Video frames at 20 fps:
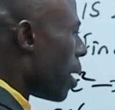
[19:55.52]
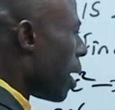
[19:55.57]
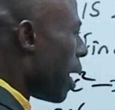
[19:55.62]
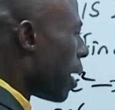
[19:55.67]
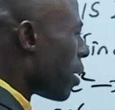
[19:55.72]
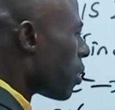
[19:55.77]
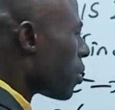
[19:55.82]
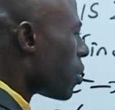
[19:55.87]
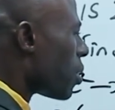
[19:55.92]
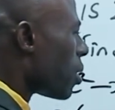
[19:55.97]

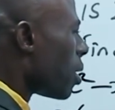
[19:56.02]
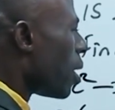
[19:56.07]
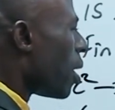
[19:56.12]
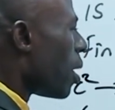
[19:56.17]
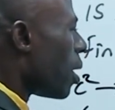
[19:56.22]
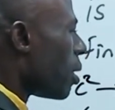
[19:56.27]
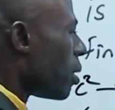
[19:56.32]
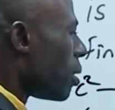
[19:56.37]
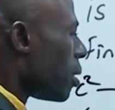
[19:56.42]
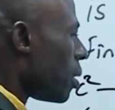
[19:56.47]
by x.
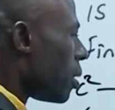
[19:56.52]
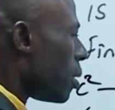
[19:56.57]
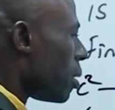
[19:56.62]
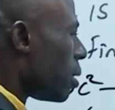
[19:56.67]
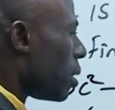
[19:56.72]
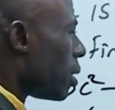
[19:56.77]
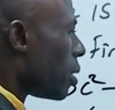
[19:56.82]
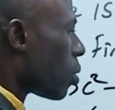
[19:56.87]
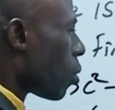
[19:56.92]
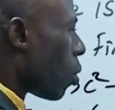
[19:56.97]

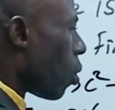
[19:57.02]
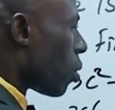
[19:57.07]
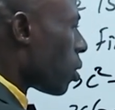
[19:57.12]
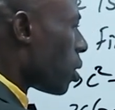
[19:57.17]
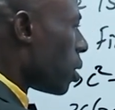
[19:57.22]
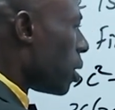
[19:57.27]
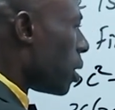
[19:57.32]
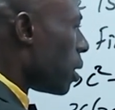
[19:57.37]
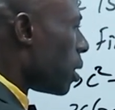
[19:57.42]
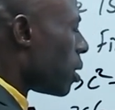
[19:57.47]
This cut
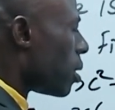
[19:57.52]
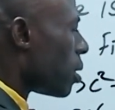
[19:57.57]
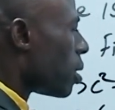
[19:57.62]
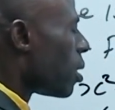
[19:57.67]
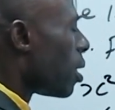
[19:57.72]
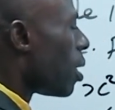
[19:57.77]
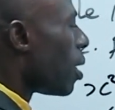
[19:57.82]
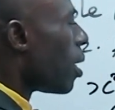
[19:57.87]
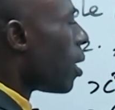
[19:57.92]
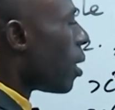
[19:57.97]
this.
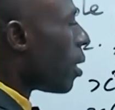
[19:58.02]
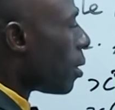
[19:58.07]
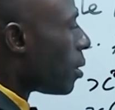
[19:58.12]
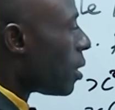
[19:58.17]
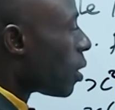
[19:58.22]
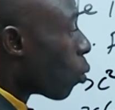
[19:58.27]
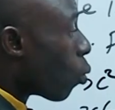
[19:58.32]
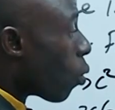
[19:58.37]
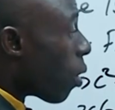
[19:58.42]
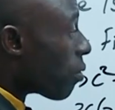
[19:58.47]

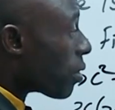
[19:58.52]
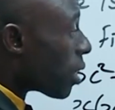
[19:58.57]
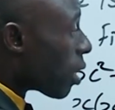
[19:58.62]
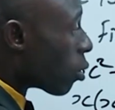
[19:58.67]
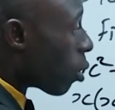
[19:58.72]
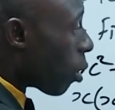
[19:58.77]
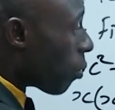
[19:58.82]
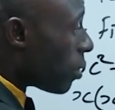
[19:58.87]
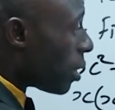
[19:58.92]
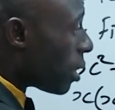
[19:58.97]
The
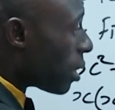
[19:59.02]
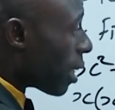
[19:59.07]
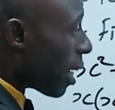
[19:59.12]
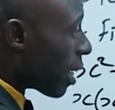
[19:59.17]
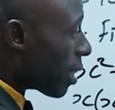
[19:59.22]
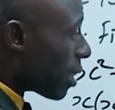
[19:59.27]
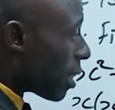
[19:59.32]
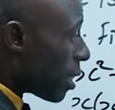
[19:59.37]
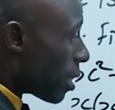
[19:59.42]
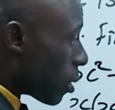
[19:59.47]
coefficient of this
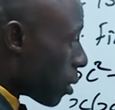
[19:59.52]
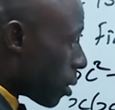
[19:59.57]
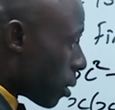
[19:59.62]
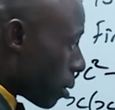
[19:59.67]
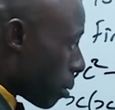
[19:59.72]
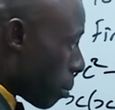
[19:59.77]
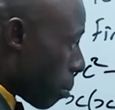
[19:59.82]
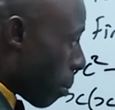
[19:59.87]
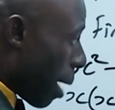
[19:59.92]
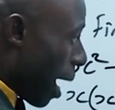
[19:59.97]
x is
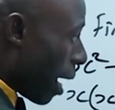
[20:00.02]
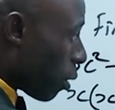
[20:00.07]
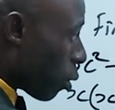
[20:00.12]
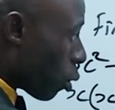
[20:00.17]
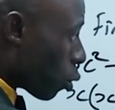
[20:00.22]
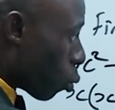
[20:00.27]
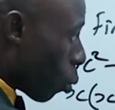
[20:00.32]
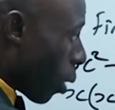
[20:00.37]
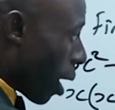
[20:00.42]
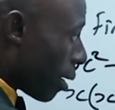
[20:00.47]

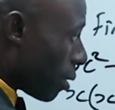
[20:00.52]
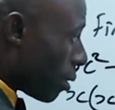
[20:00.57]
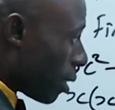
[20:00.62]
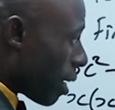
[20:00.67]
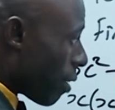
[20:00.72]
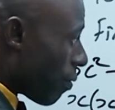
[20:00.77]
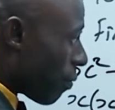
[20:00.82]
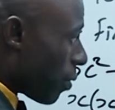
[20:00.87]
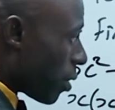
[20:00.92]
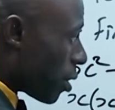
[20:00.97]
minus 1,
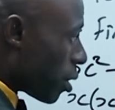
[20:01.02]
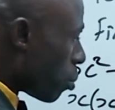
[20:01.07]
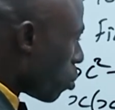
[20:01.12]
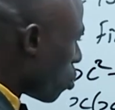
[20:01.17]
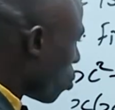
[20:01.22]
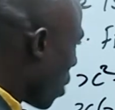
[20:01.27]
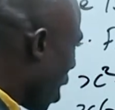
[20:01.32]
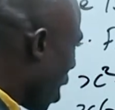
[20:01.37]
invisible,